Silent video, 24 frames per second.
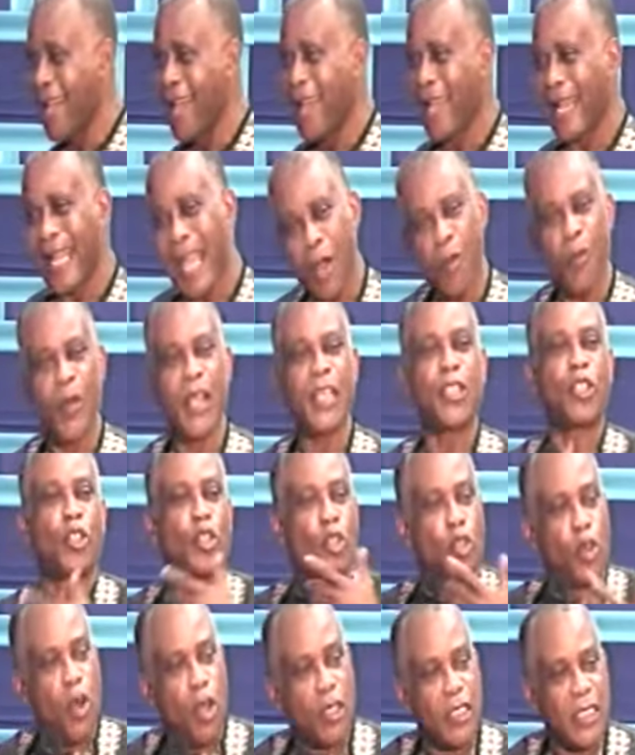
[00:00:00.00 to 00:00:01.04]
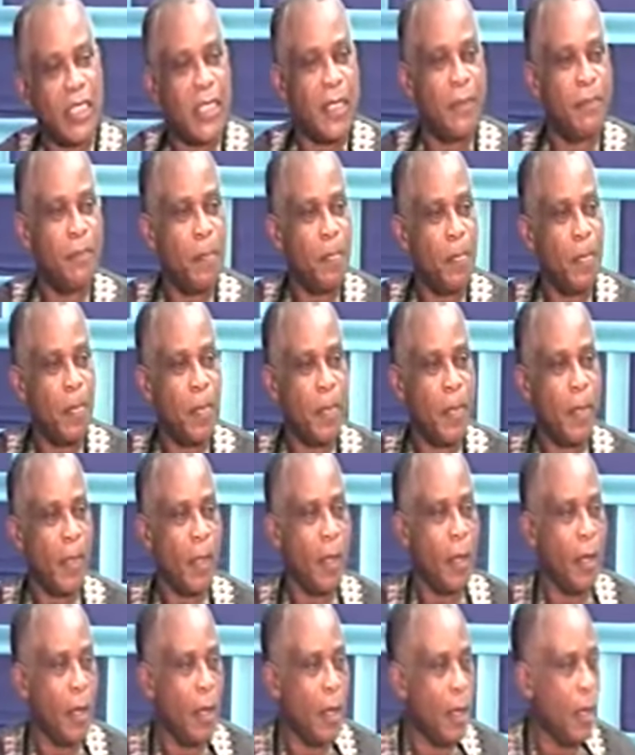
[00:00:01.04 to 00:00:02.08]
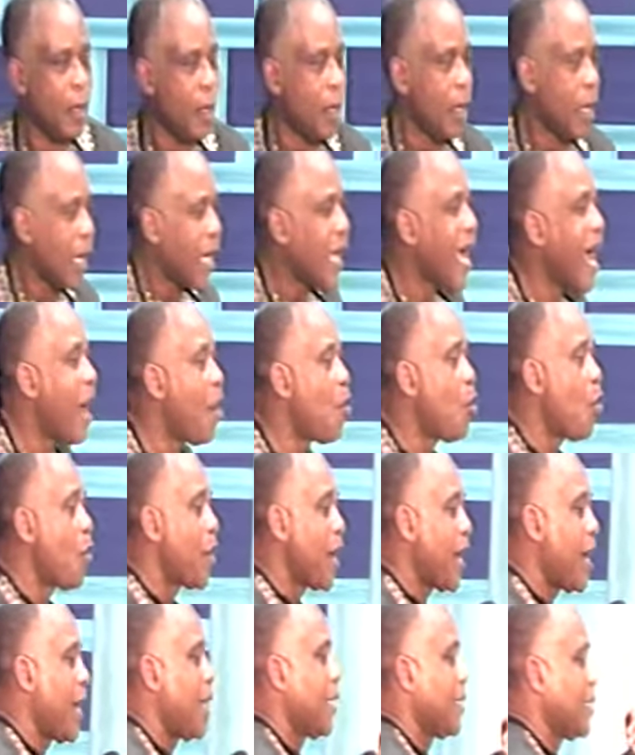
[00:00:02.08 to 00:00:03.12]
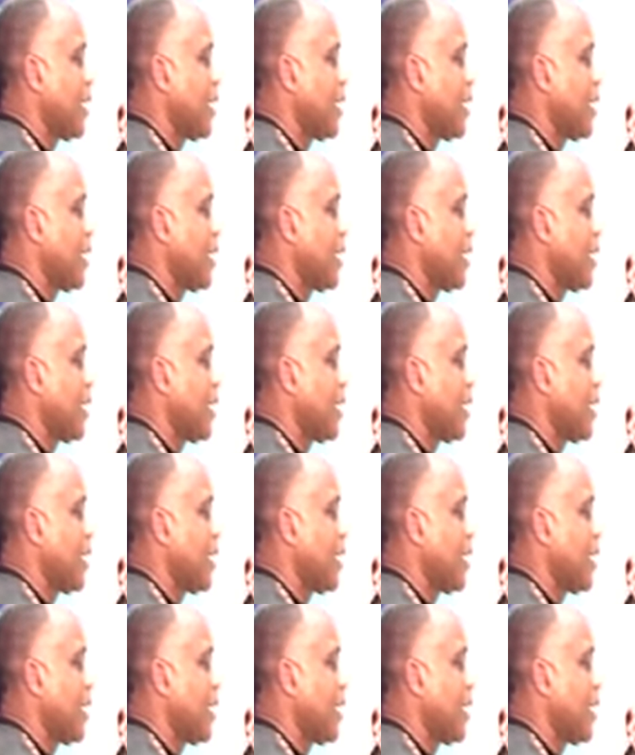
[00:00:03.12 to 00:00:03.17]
Can we trust him? Can we